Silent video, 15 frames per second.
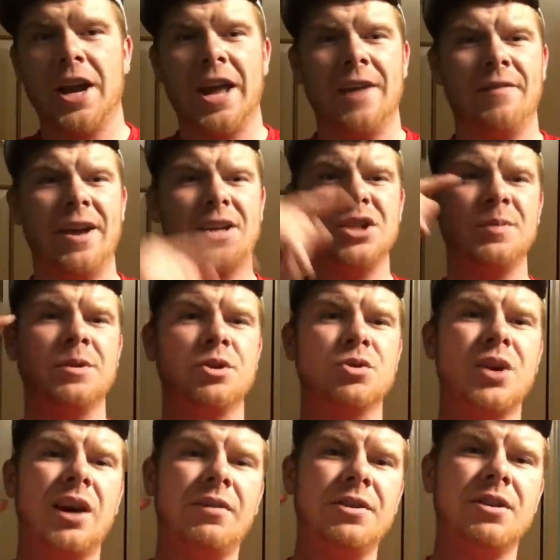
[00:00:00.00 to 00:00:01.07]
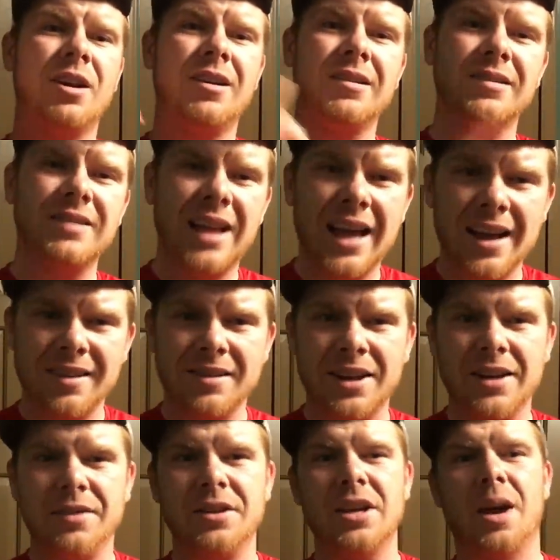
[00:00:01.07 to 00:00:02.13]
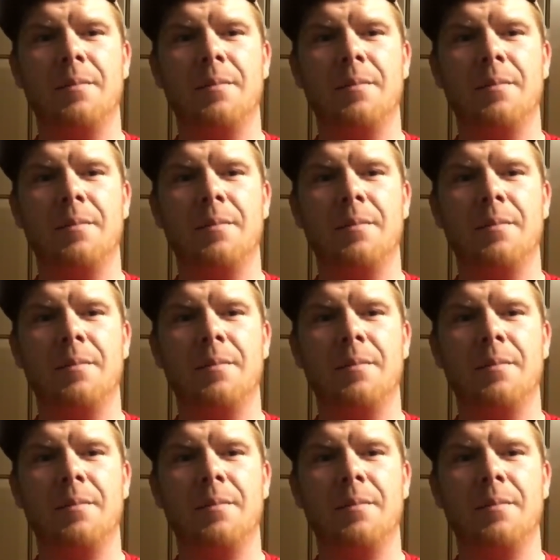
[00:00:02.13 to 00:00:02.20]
I have actually been traveling a lot lately